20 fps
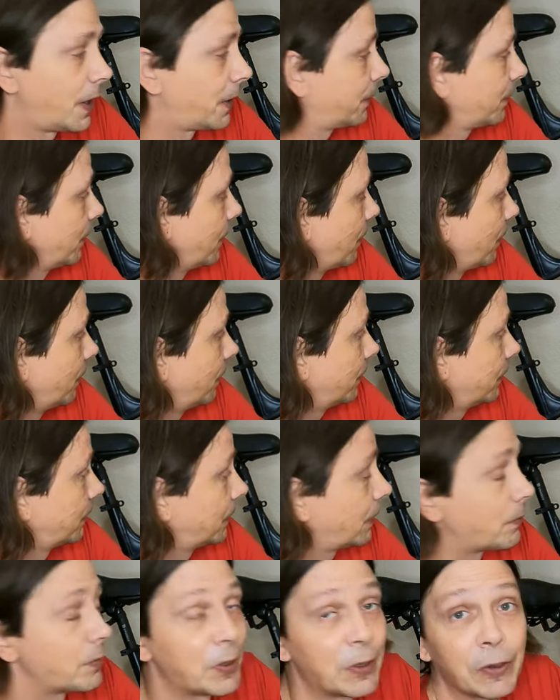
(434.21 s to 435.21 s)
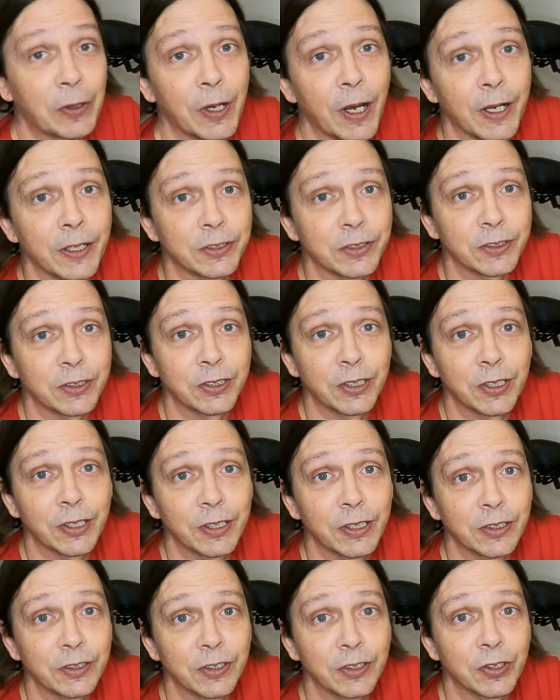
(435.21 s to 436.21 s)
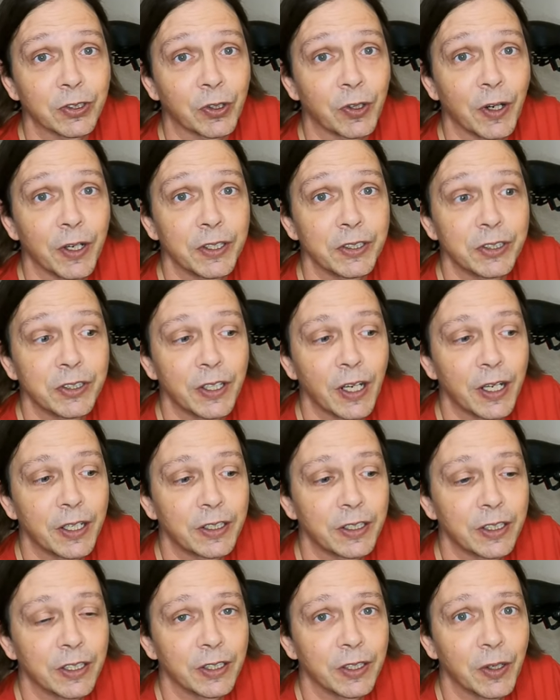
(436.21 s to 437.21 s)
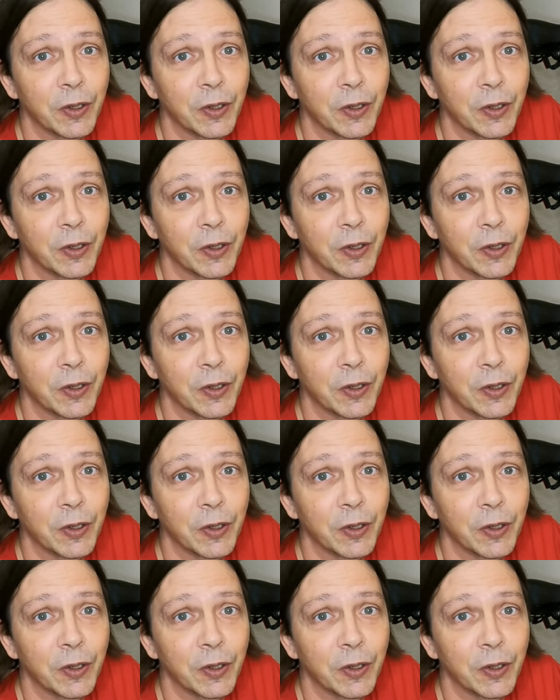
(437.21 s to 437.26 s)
I don't know. Let me know, guys. Is this a crazy idea,